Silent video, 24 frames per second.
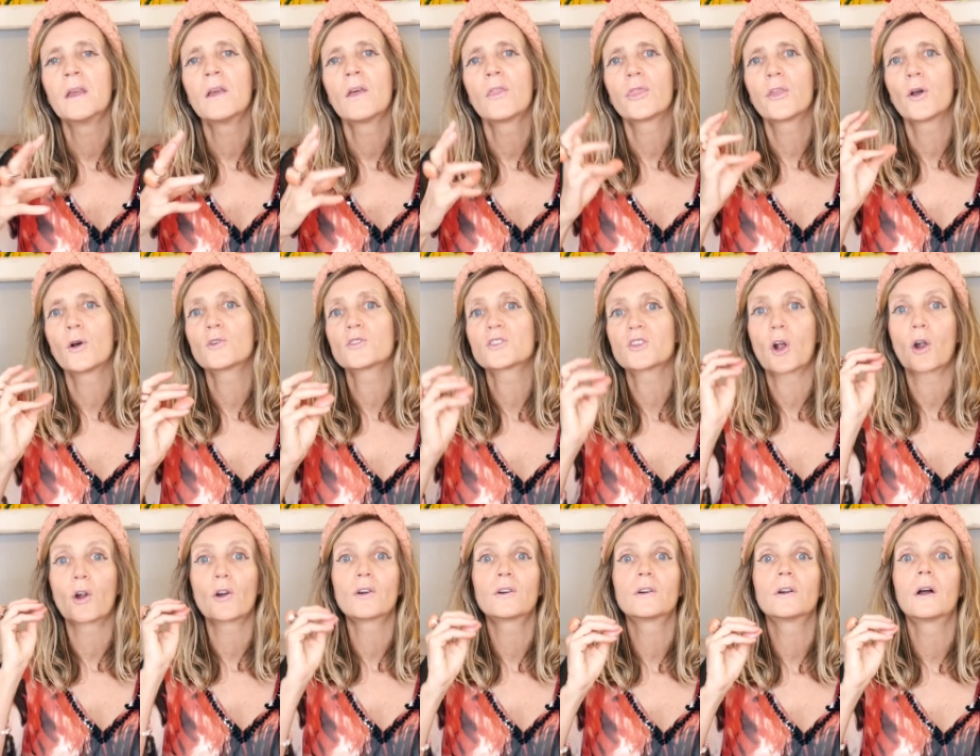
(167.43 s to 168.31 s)
Those
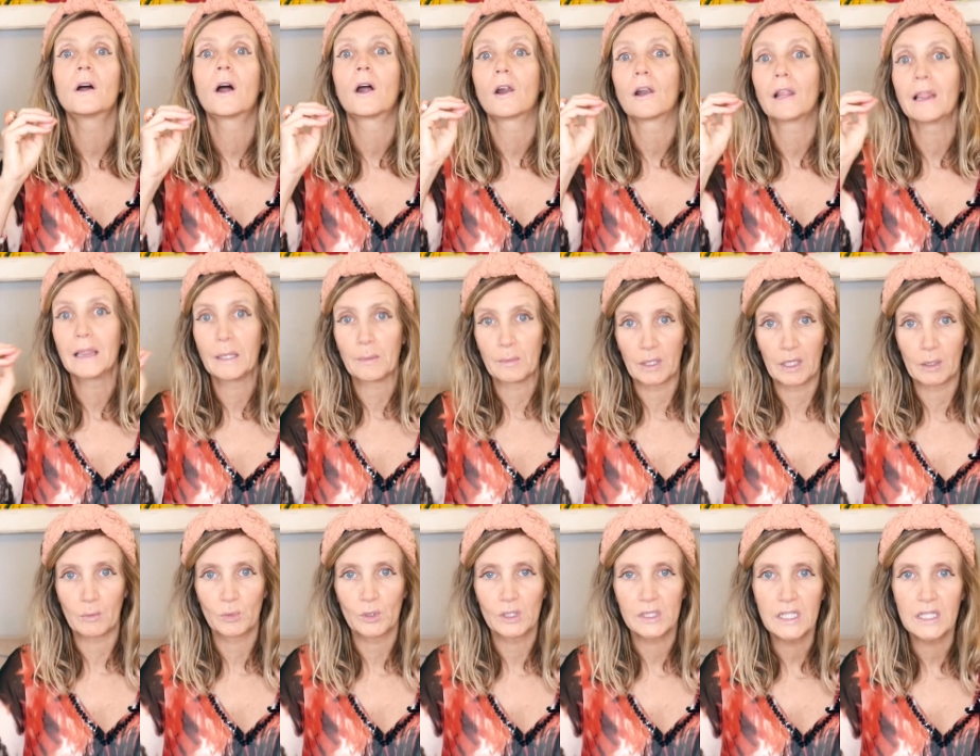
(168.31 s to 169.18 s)
are our
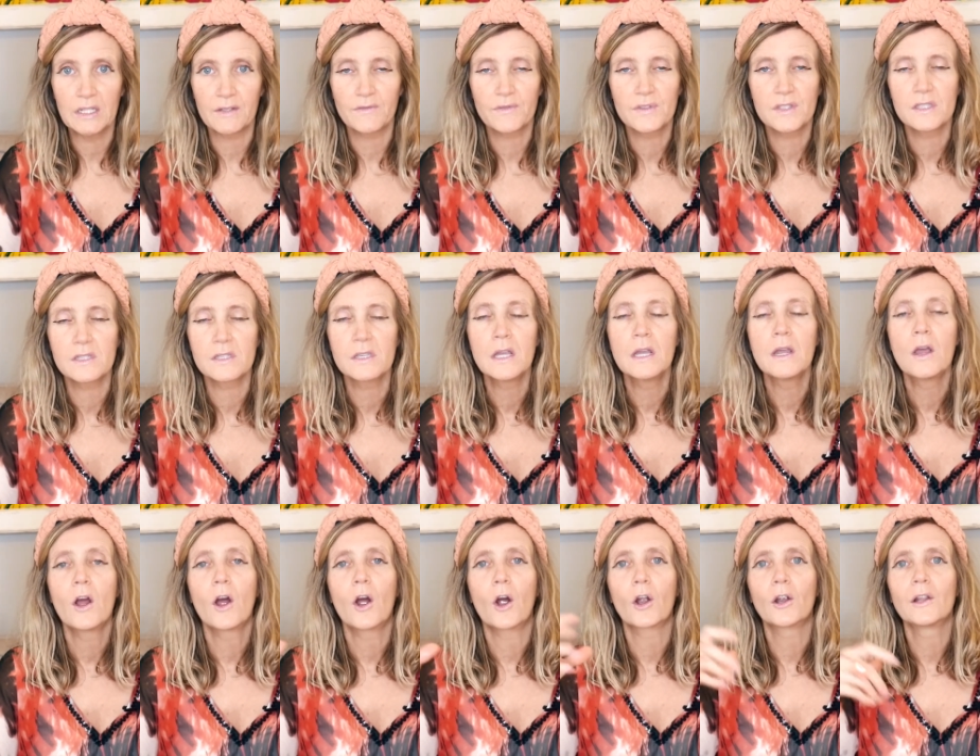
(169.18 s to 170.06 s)
limiting beliefs,
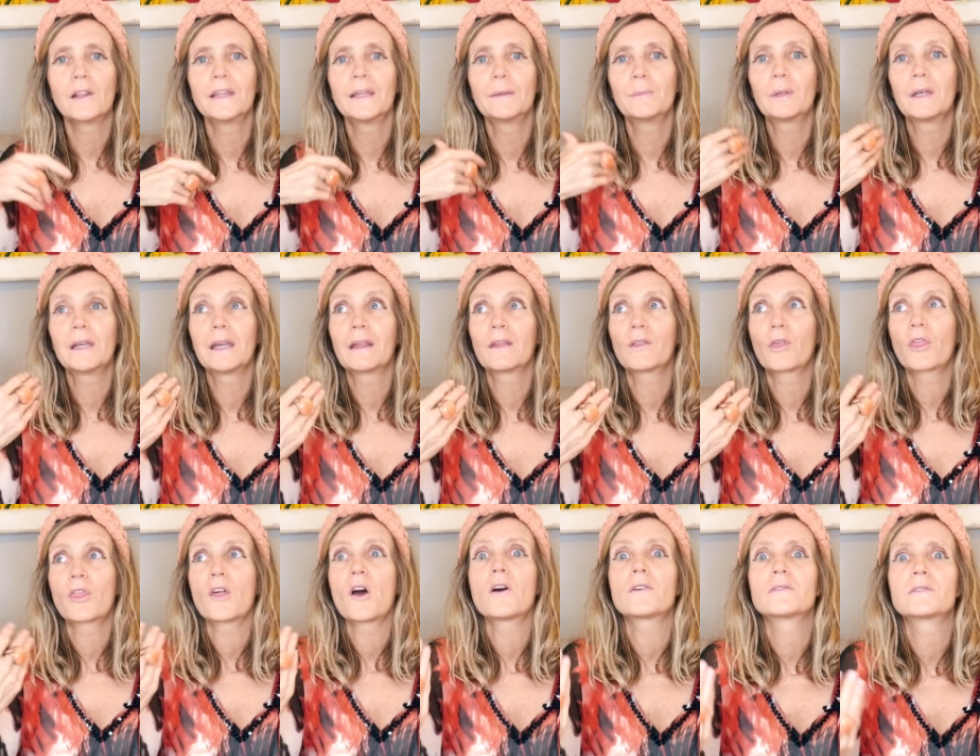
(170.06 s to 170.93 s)
our limiting
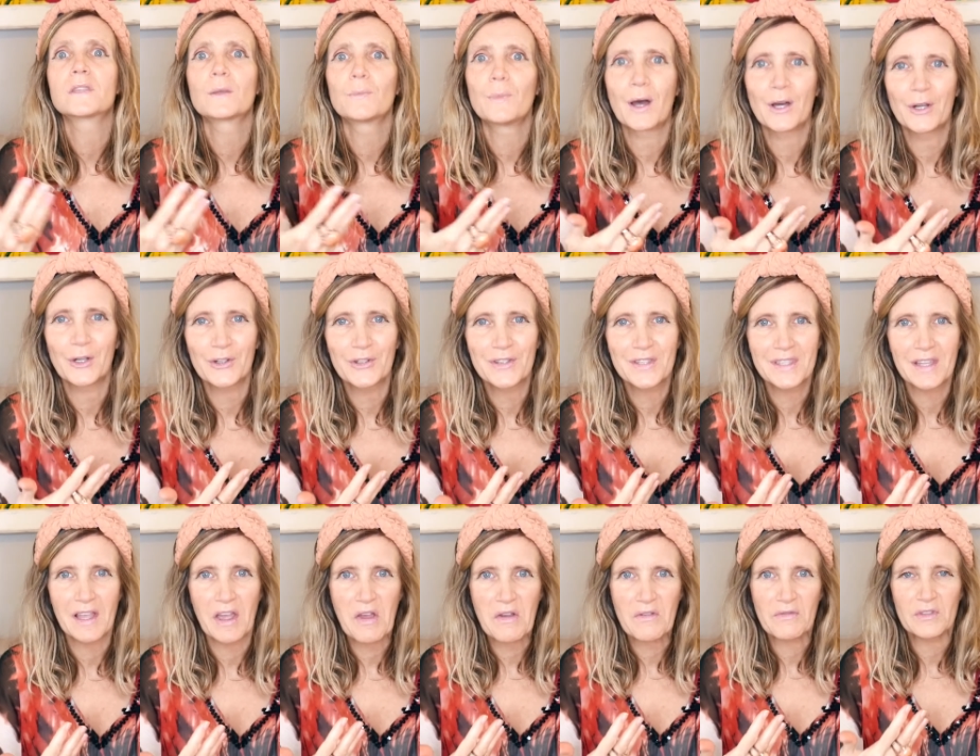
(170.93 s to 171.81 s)
thoughts about
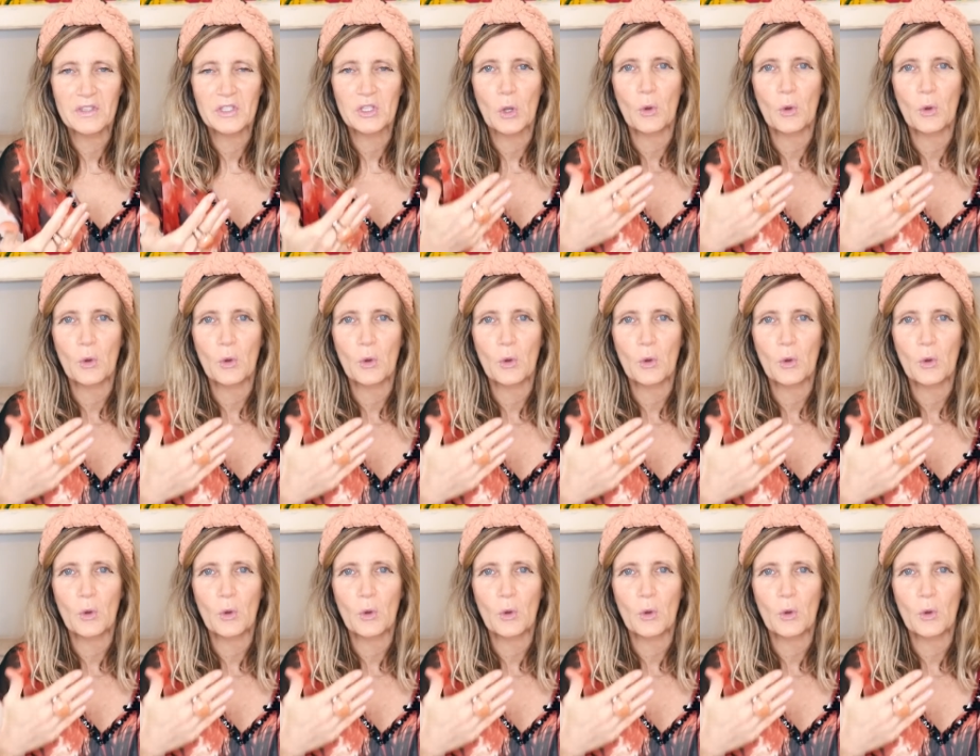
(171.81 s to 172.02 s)
ourselves.